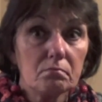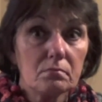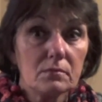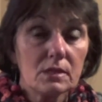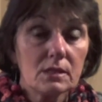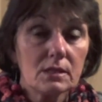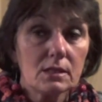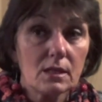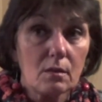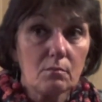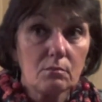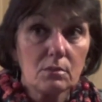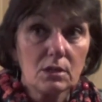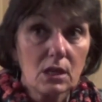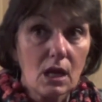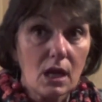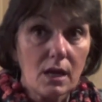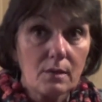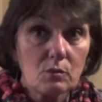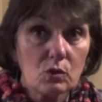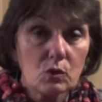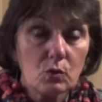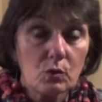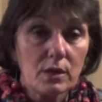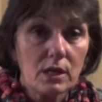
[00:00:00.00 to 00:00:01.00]

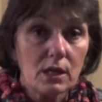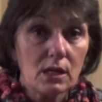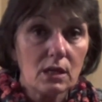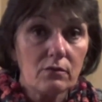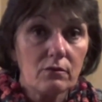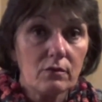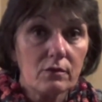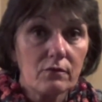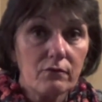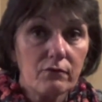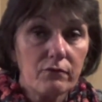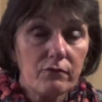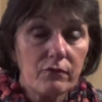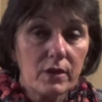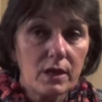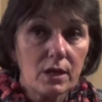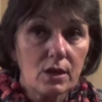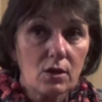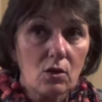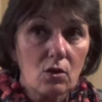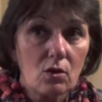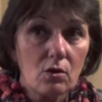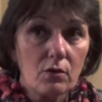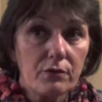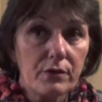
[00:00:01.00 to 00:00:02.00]
Sometimes we even
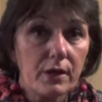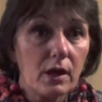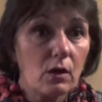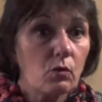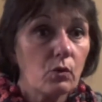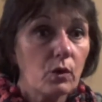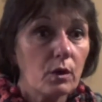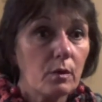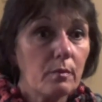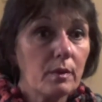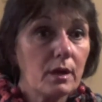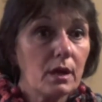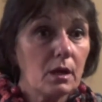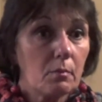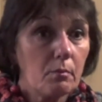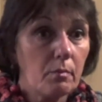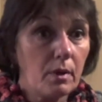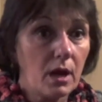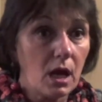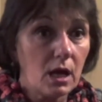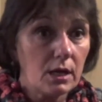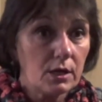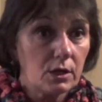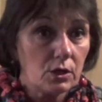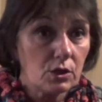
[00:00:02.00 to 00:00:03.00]
feel that we're being
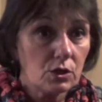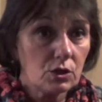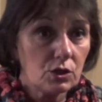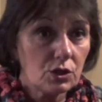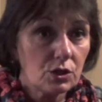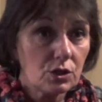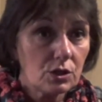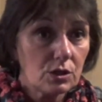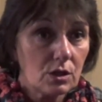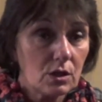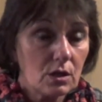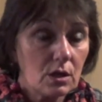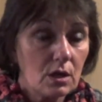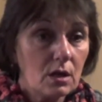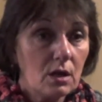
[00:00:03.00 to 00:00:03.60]
punished,